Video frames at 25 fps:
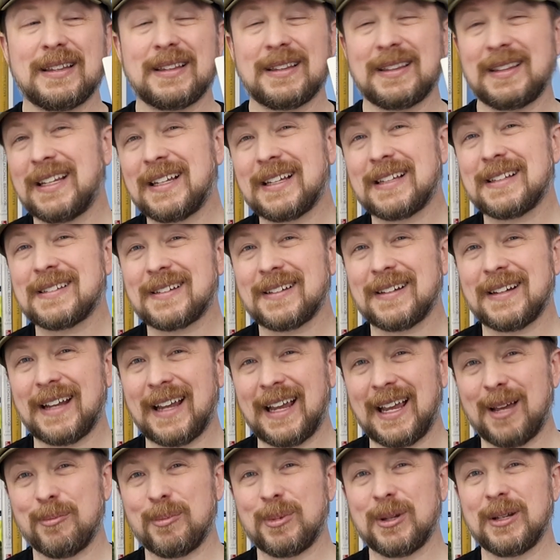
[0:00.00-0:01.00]
think is going to
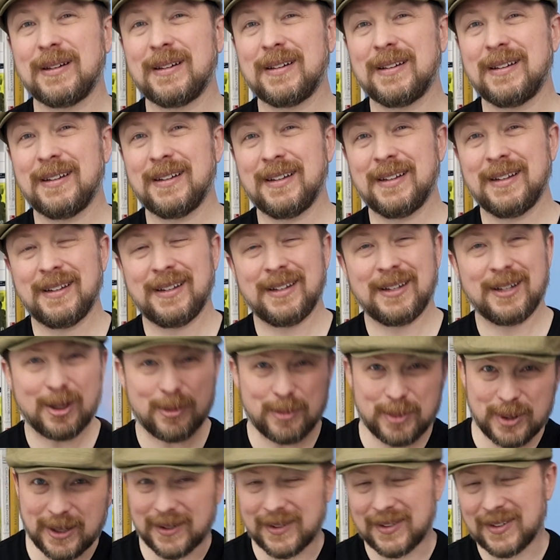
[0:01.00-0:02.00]
happen
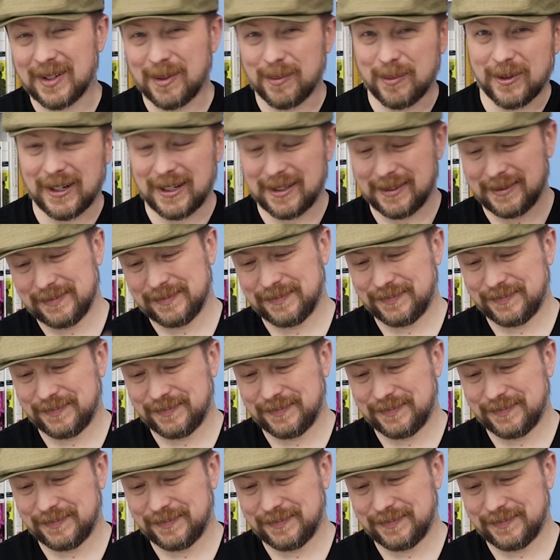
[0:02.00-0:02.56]
up here somewhere.